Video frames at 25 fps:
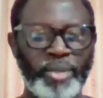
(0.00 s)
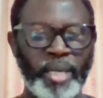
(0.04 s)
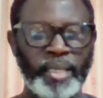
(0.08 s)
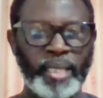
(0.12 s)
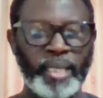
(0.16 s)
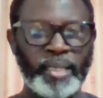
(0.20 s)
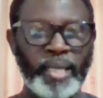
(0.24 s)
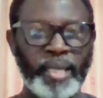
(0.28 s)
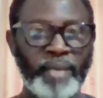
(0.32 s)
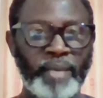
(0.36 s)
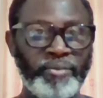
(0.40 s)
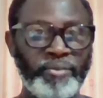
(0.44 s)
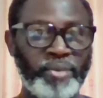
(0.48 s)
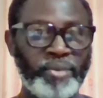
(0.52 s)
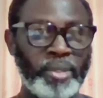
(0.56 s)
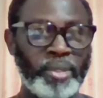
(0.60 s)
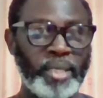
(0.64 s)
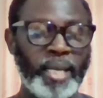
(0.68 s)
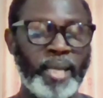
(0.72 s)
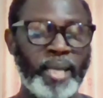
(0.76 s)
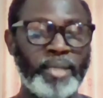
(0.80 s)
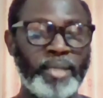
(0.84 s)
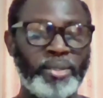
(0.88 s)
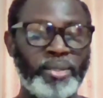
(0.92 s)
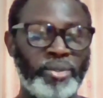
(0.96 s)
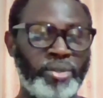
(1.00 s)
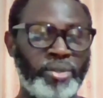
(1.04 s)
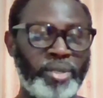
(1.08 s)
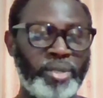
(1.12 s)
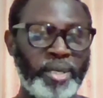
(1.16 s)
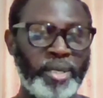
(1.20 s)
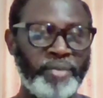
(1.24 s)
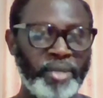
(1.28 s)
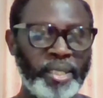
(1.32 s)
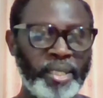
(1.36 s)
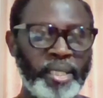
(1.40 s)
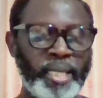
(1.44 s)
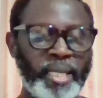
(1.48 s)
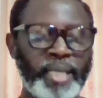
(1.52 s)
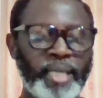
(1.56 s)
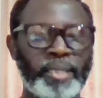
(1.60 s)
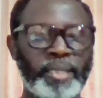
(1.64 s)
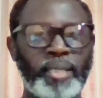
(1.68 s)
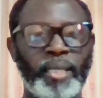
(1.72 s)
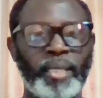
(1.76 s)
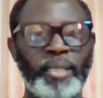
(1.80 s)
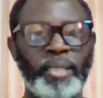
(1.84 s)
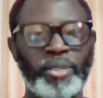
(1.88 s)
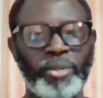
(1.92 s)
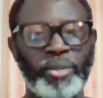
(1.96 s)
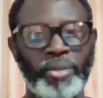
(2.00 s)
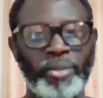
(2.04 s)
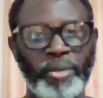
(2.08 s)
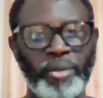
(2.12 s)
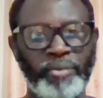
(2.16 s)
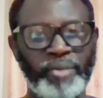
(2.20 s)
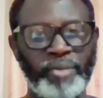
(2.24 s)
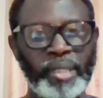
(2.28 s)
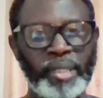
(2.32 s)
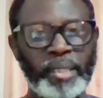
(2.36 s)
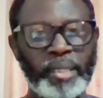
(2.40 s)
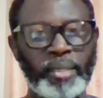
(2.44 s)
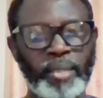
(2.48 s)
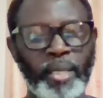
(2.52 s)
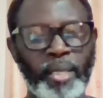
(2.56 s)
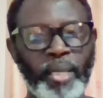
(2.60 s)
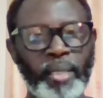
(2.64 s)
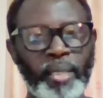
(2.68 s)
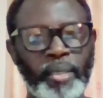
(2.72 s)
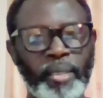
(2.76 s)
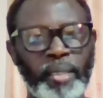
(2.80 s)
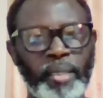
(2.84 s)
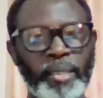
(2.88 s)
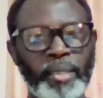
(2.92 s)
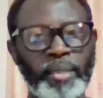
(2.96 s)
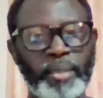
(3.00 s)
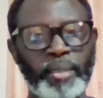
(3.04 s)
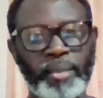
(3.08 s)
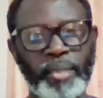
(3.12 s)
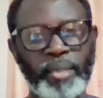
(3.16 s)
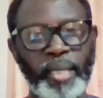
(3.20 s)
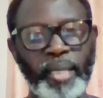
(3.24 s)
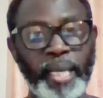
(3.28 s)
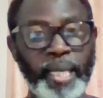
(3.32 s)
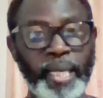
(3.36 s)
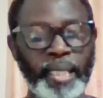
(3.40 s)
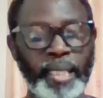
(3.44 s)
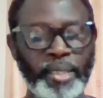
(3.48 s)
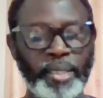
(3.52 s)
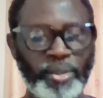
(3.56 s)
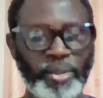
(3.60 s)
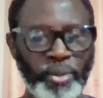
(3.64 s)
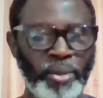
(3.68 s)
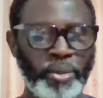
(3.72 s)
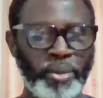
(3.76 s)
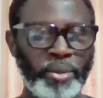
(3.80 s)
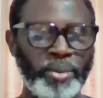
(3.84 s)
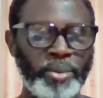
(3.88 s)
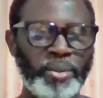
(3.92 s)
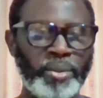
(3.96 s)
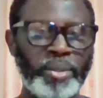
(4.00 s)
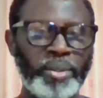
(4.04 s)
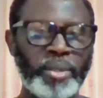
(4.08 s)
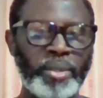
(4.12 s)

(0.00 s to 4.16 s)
that have that has driven the escalation of this this age old